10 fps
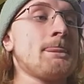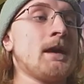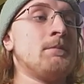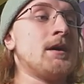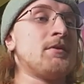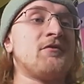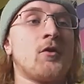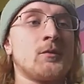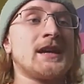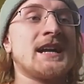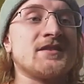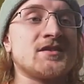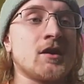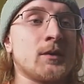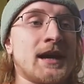but before we kind of
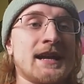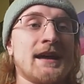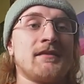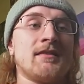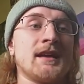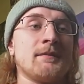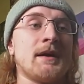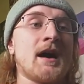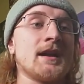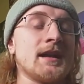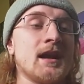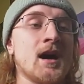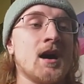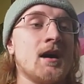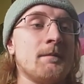start, we kind of have to think about it
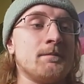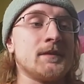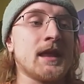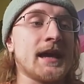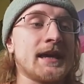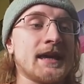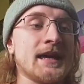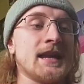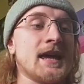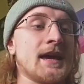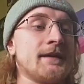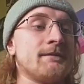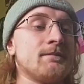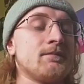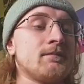like in a
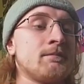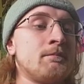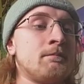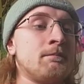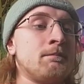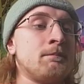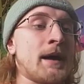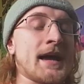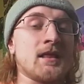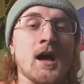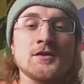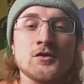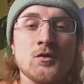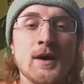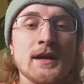
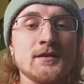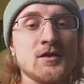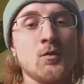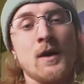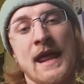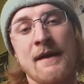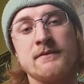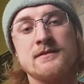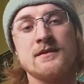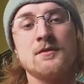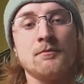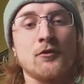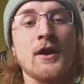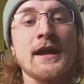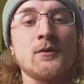biological way. So what happens to the
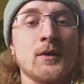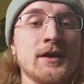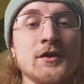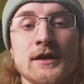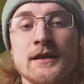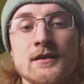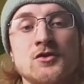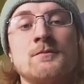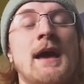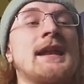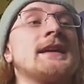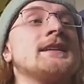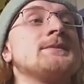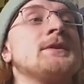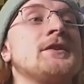brain when you're in a traumatic
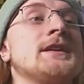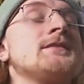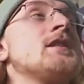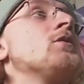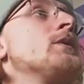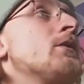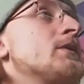experience? So we